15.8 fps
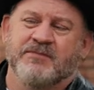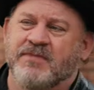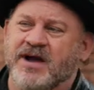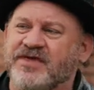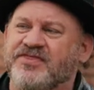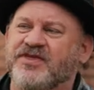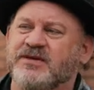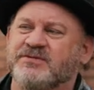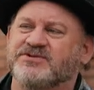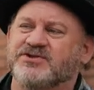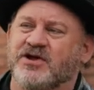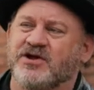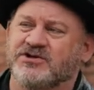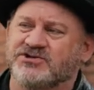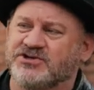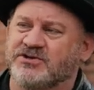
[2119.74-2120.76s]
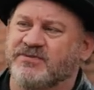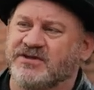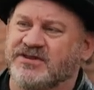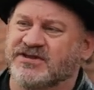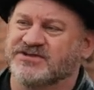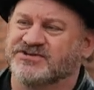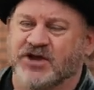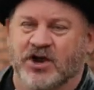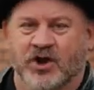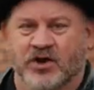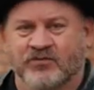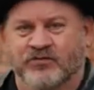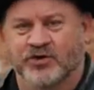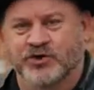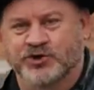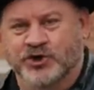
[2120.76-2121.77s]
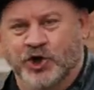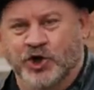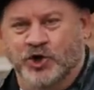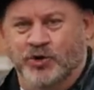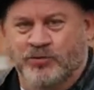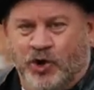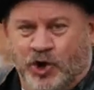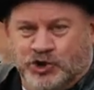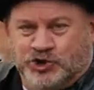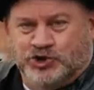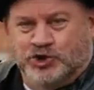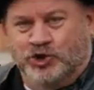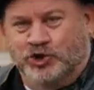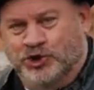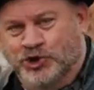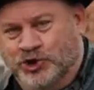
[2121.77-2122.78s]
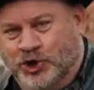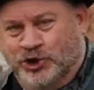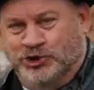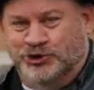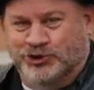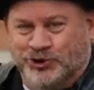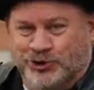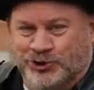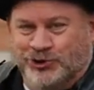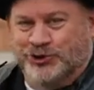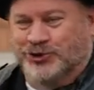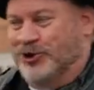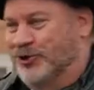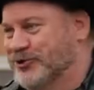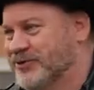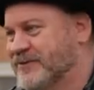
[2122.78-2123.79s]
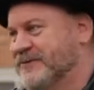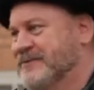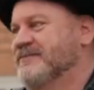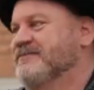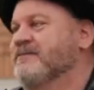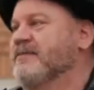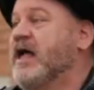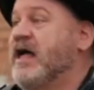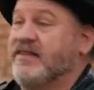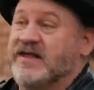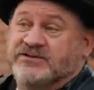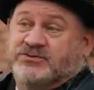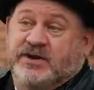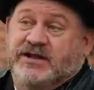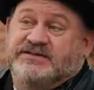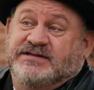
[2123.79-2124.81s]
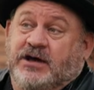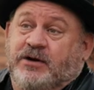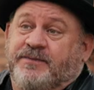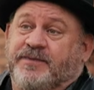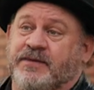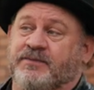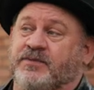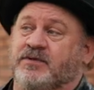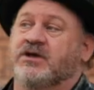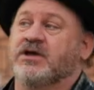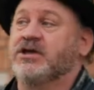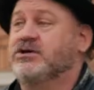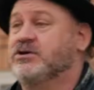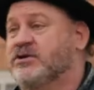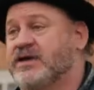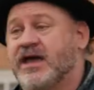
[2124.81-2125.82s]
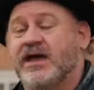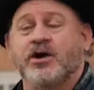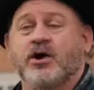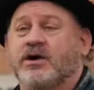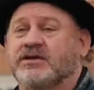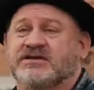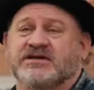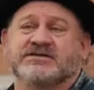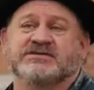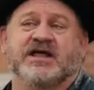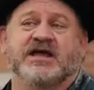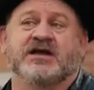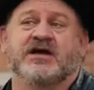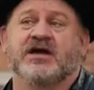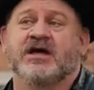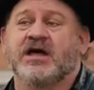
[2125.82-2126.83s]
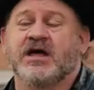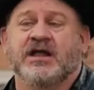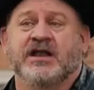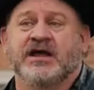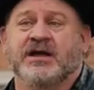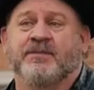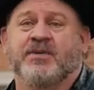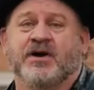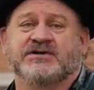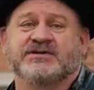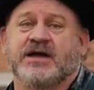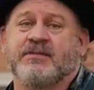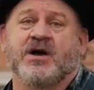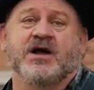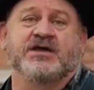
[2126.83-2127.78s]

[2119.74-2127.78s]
My theme song should be this: every day I'm hustling, hustling, right, hustling. Right. And that's what I tell people. You can't go at this like a part-time